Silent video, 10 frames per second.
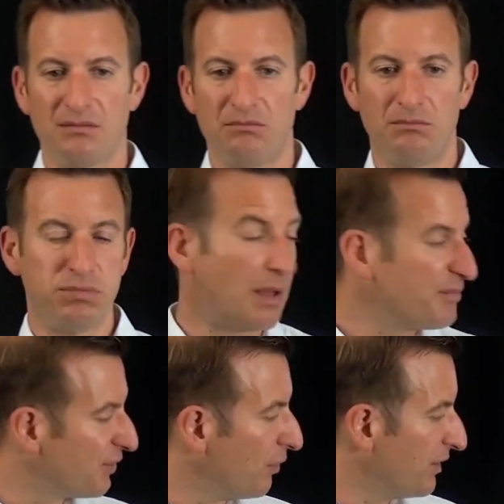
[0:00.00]

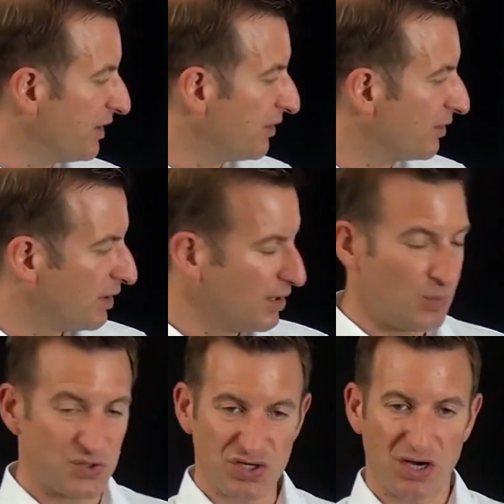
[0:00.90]
blobs over here,
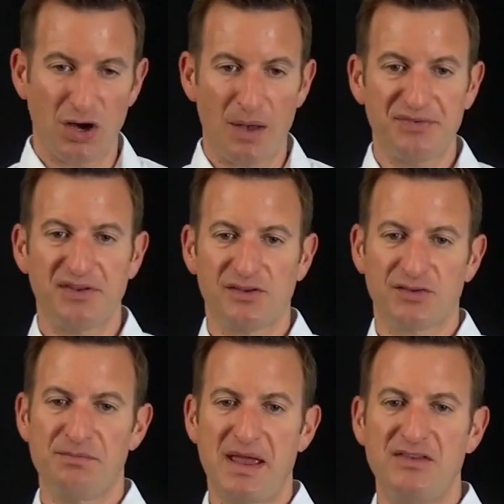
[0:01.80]
which are obstacles
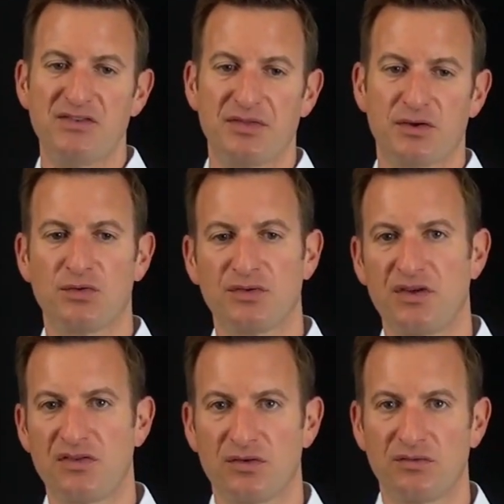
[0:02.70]
based on the current
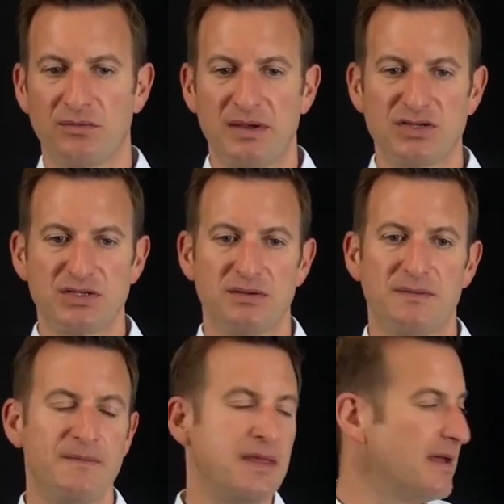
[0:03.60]
sensor information.
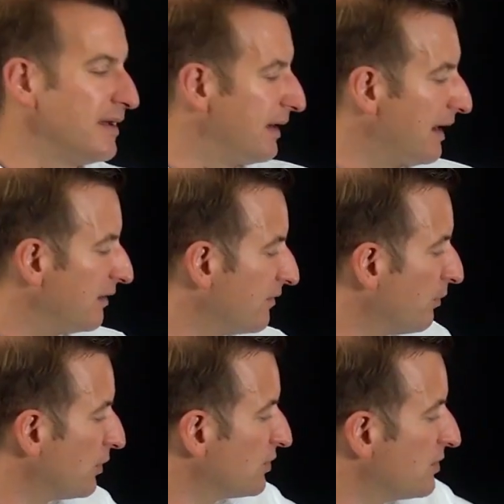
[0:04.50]
And it's
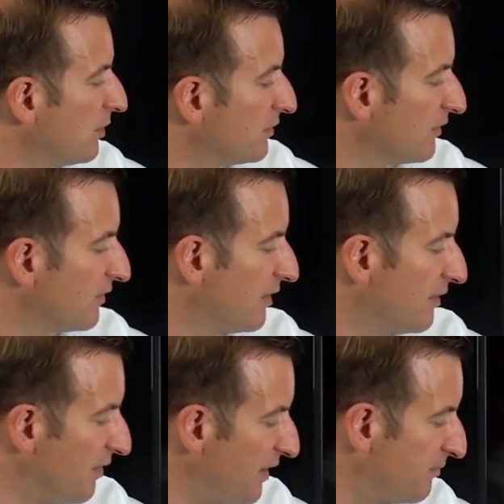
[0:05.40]
important to note is
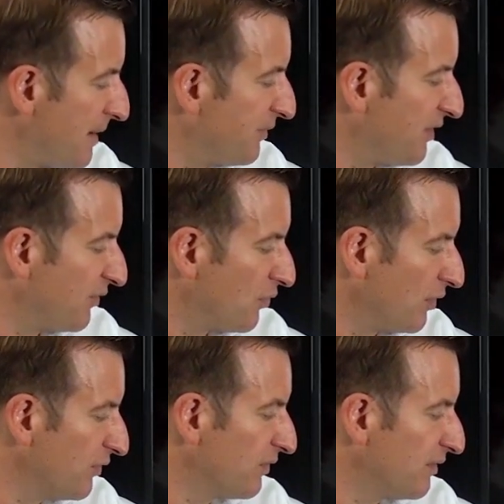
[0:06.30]
this map stays
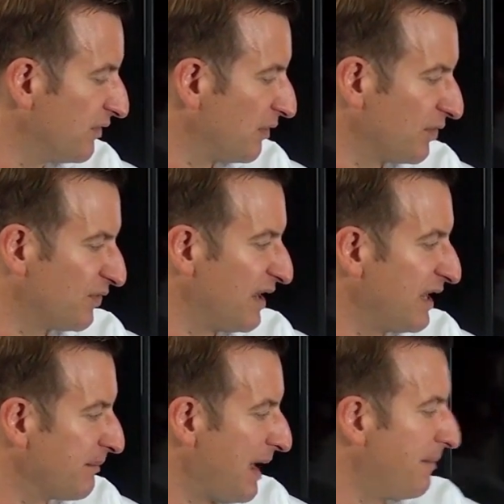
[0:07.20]
constant. This is our
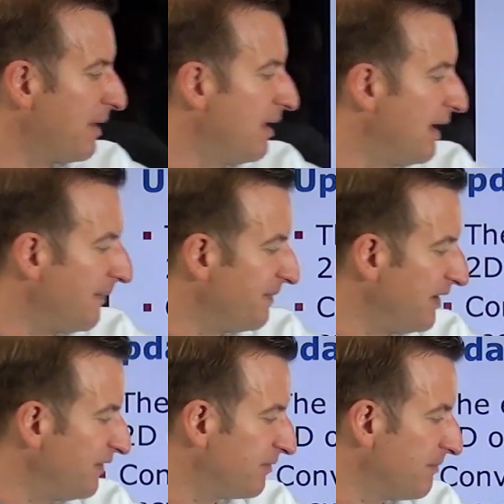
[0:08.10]
static map, and
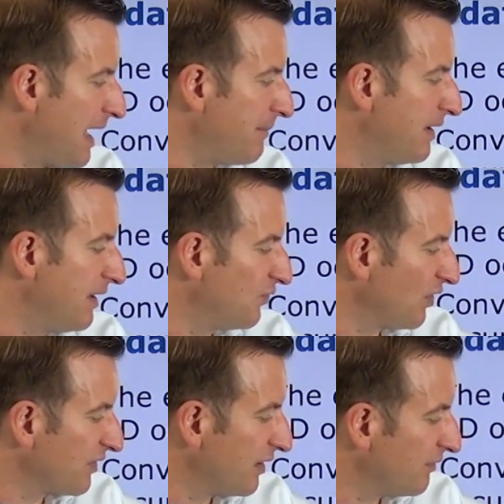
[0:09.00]
this map is
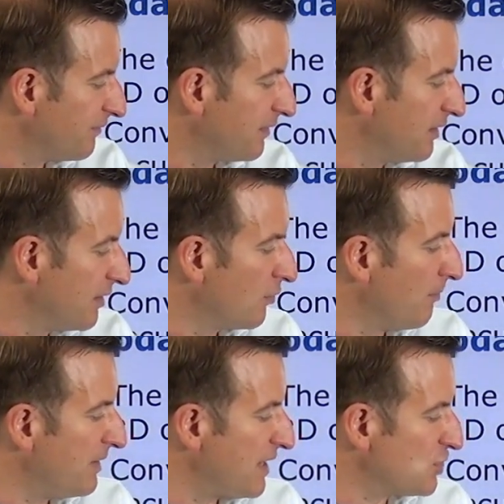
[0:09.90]
just kind of a
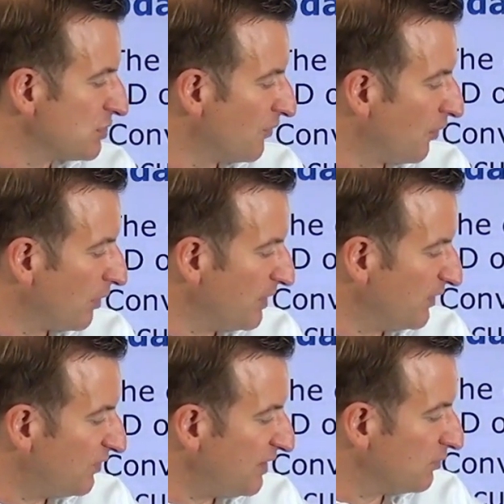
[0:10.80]
combination of what we
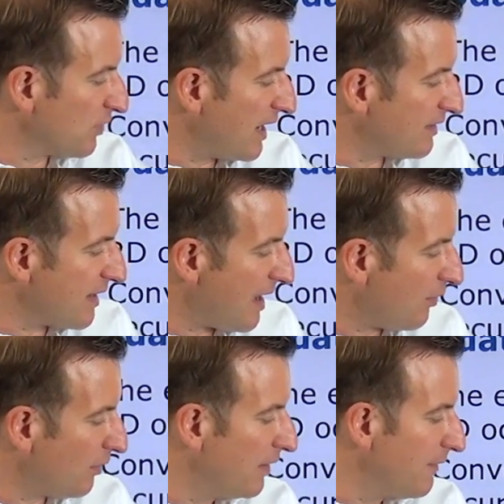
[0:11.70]
see right
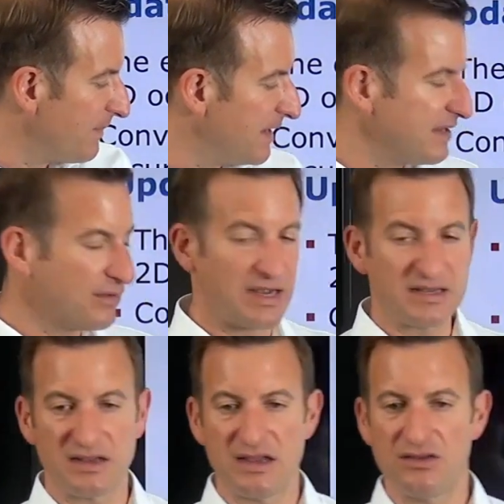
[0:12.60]
now
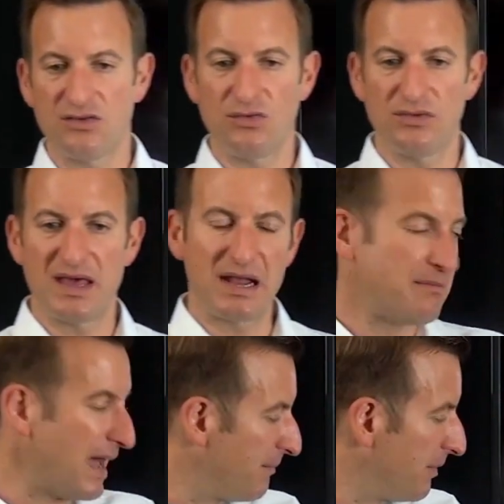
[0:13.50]
integrated into that
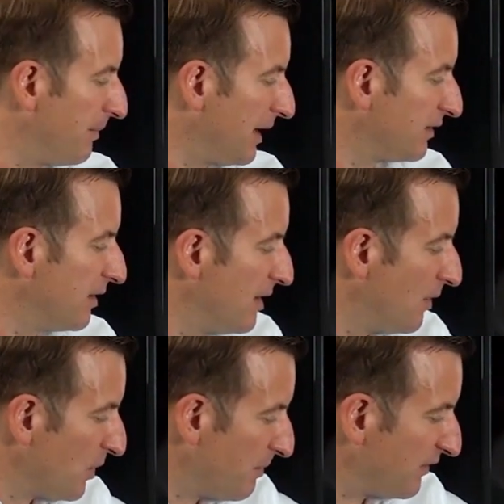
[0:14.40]
map. But
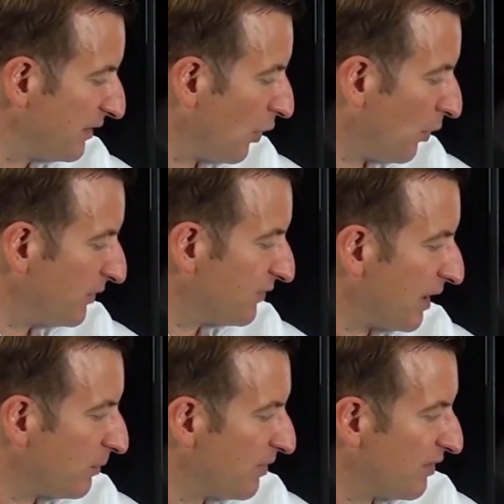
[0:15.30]
we basically always
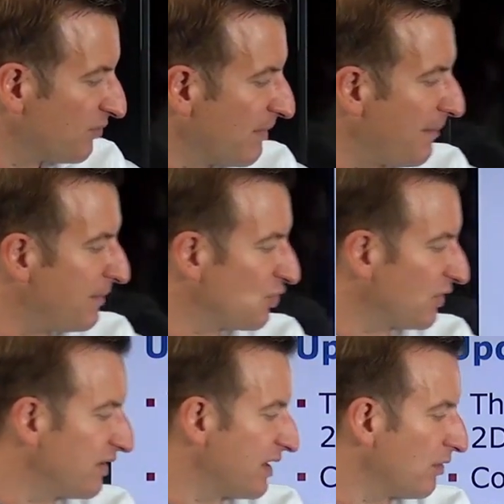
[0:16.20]
start with this map and
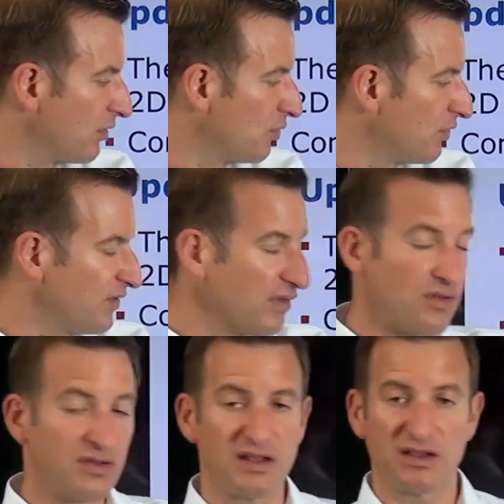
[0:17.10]
just take our current sensor
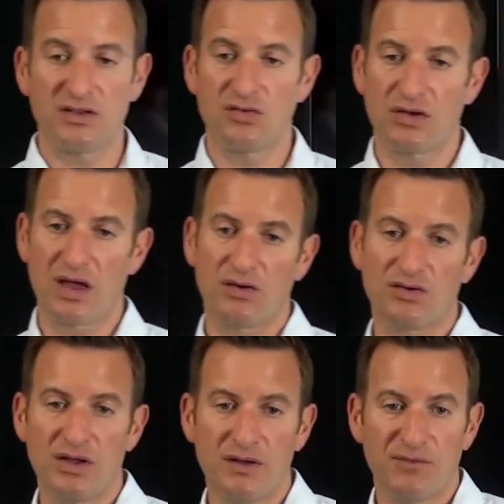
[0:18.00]
data into account
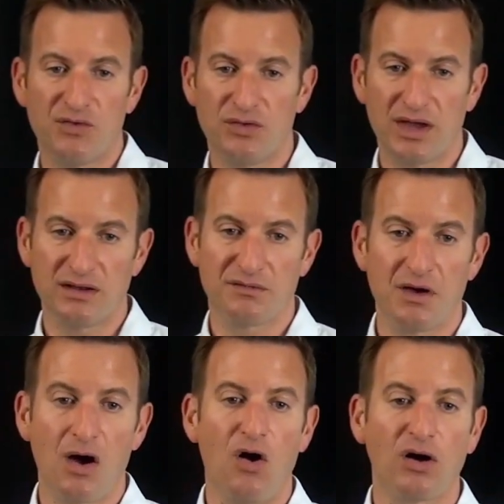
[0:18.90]
to kind of
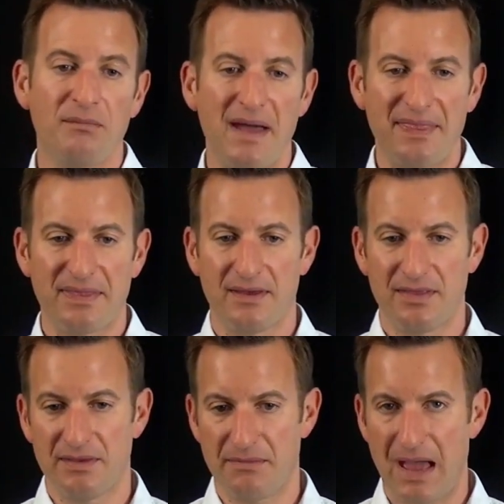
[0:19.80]
augment
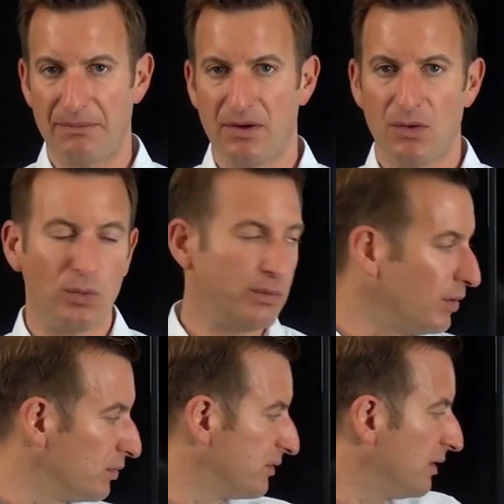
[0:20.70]
the map. We
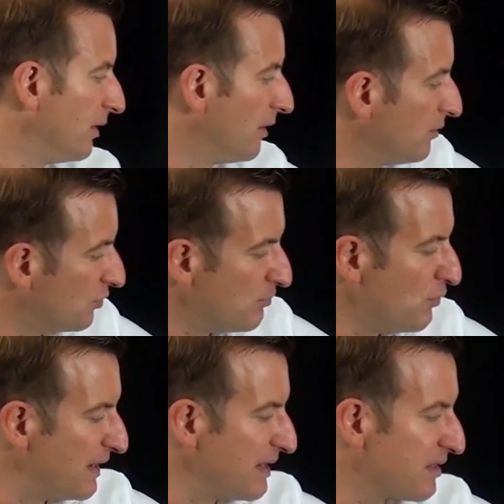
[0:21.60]
won't
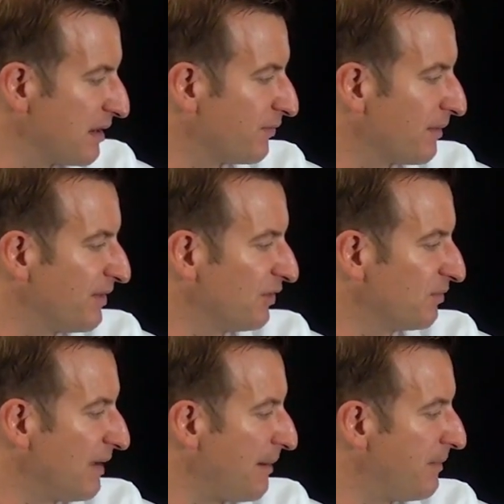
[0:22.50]
remove anything from this
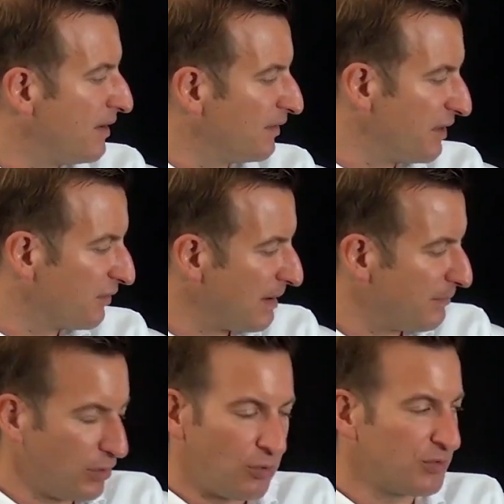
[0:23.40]
map. This map
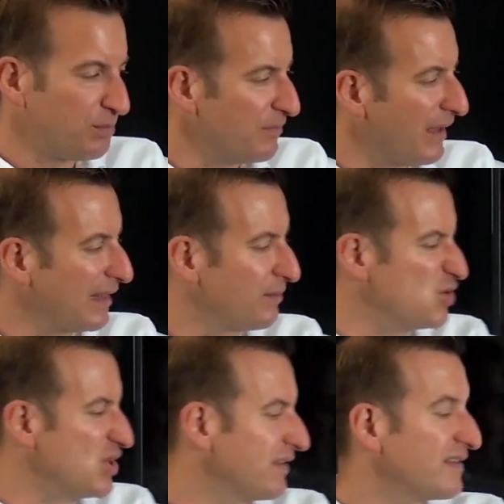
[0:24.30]
will always be valid. We
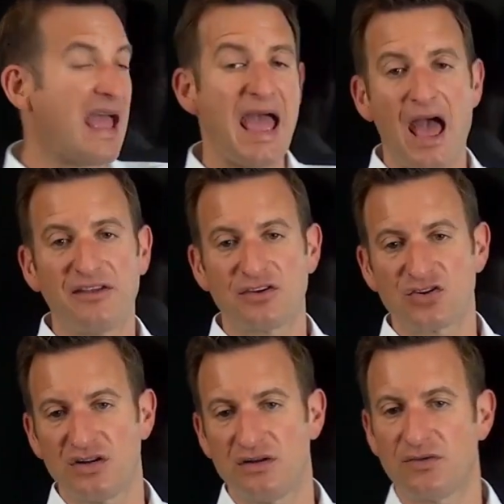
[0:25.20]
just add
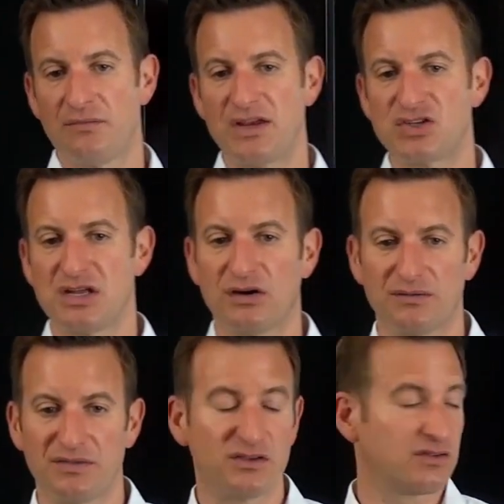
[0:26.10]
additional information out
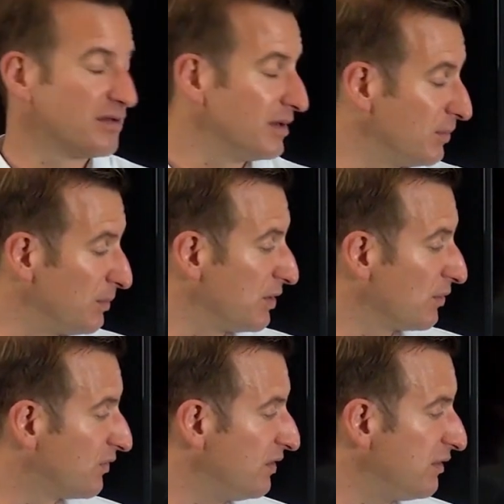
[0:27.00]
of this. And when we
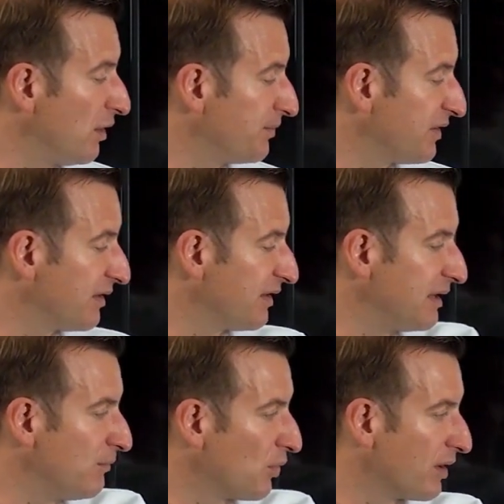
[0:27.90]
don't see the obstacle
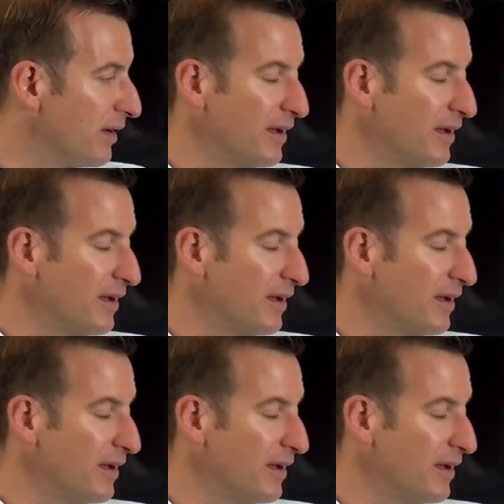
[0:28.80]
anymore,